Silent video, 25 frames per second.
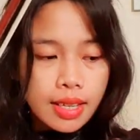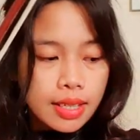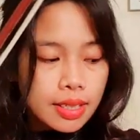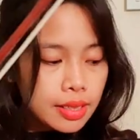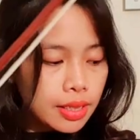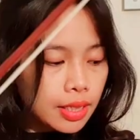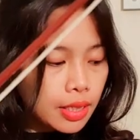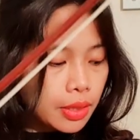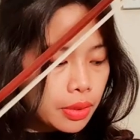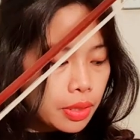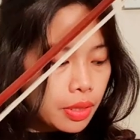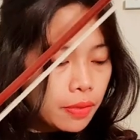
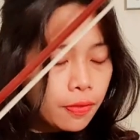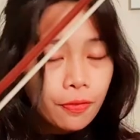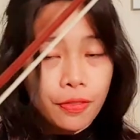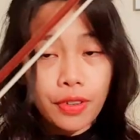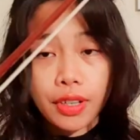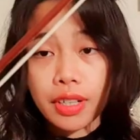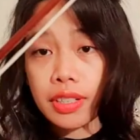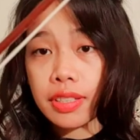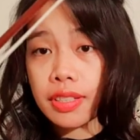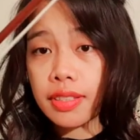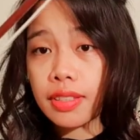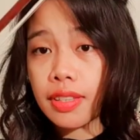So the
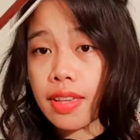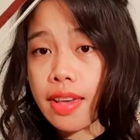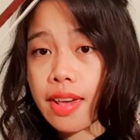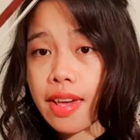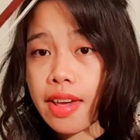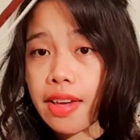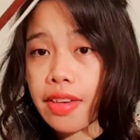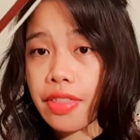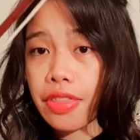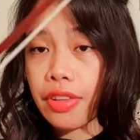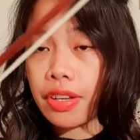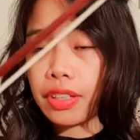first
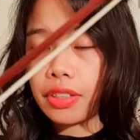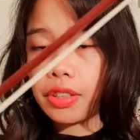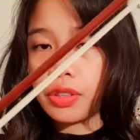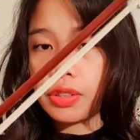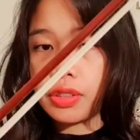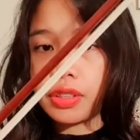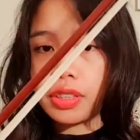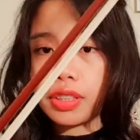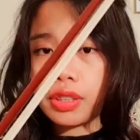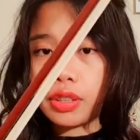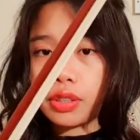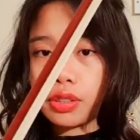thing that
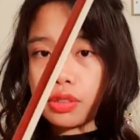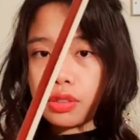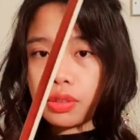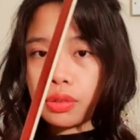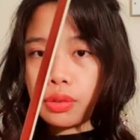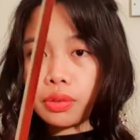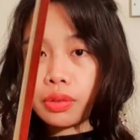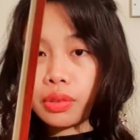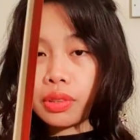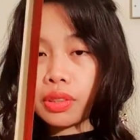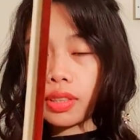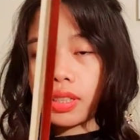you need to
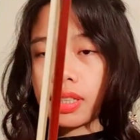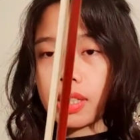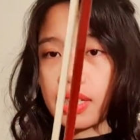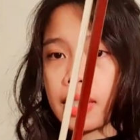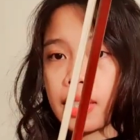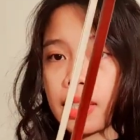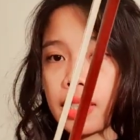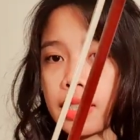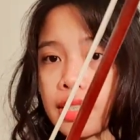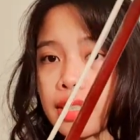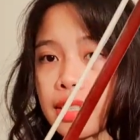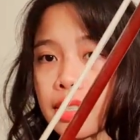do
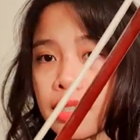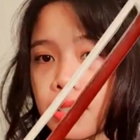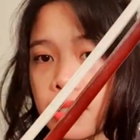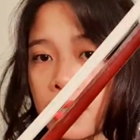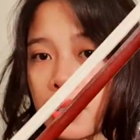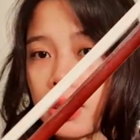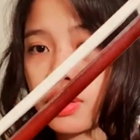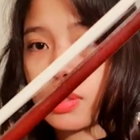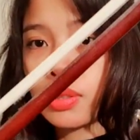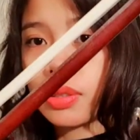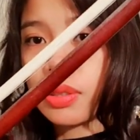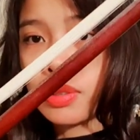
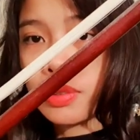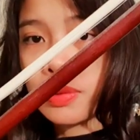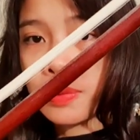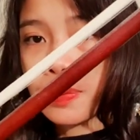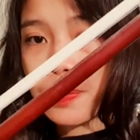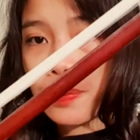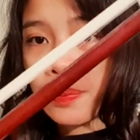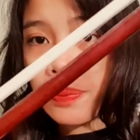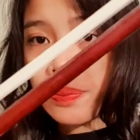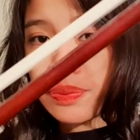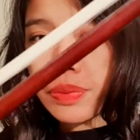is to